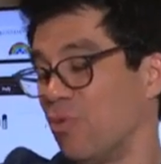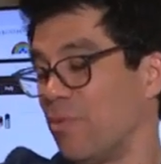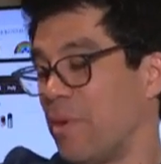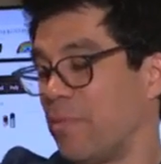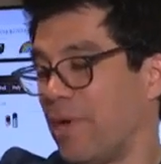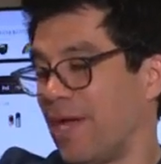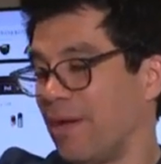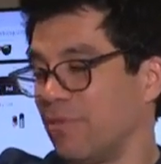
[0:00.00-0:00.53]

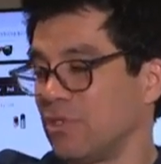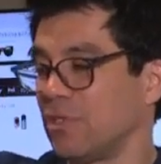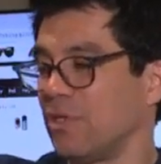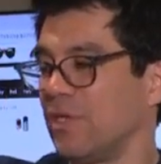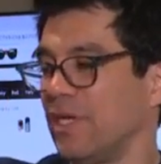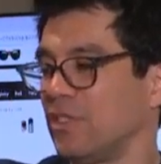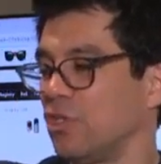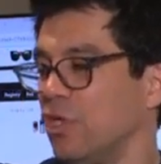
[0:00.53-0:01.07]
Remember,
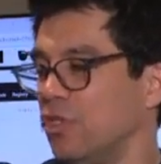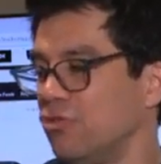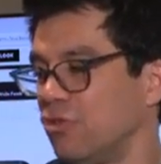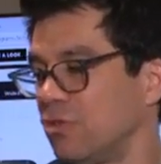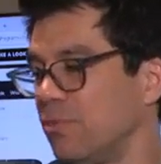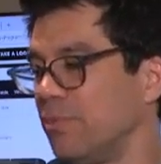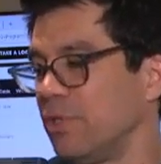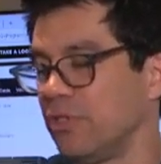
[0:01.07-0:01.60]
Amazon has
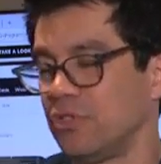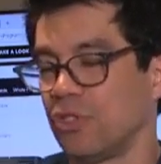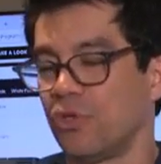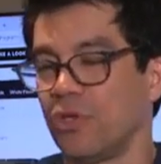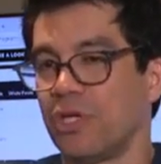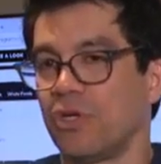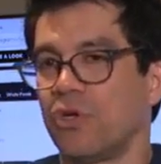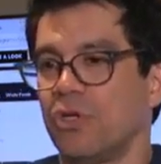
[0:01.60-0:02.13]
hundreds of millions of
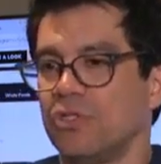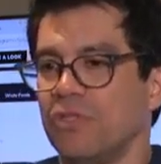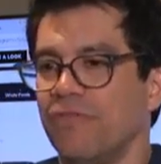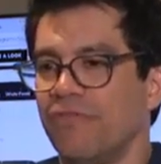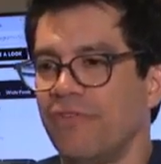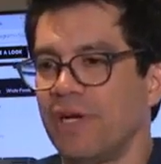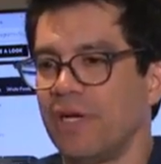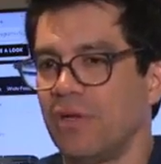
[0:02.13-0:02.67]
credit cards on
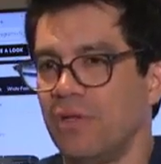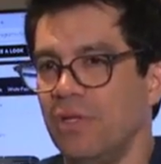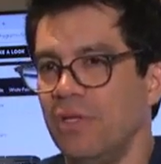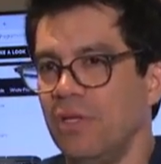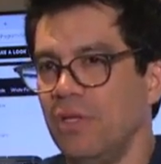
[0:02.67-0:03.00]
file.